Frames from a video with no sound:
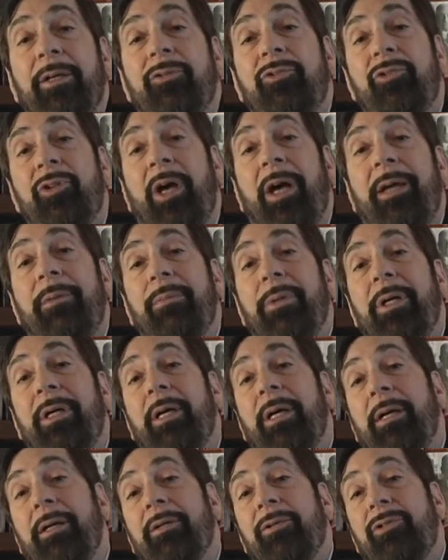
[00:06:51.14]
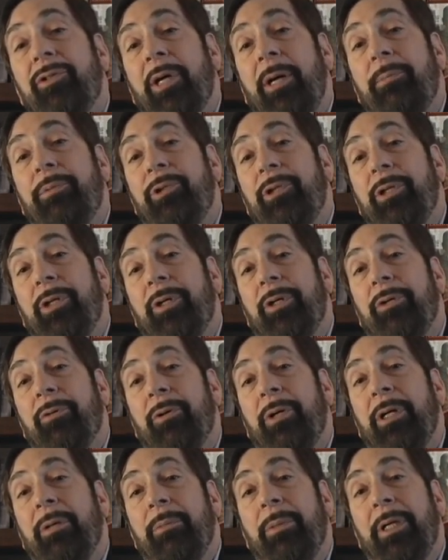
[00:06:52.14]
assignment and assumption
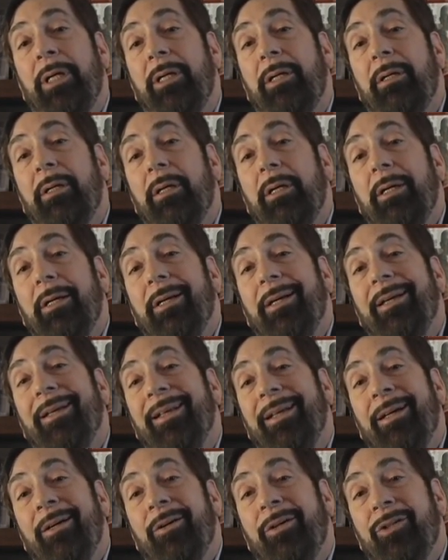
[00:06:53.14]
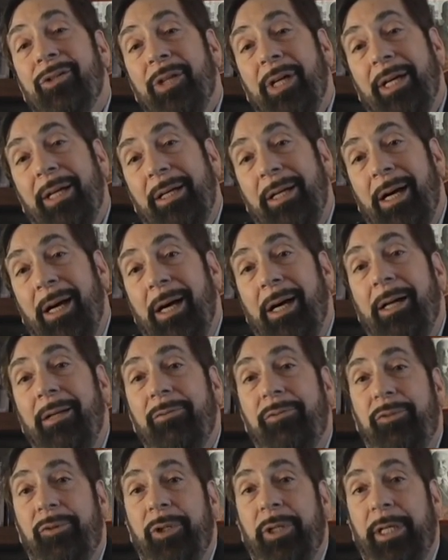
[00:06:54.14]
agreement, there is a
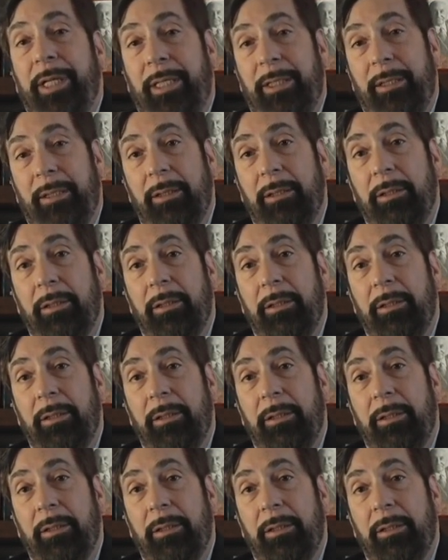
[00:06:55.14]
conflict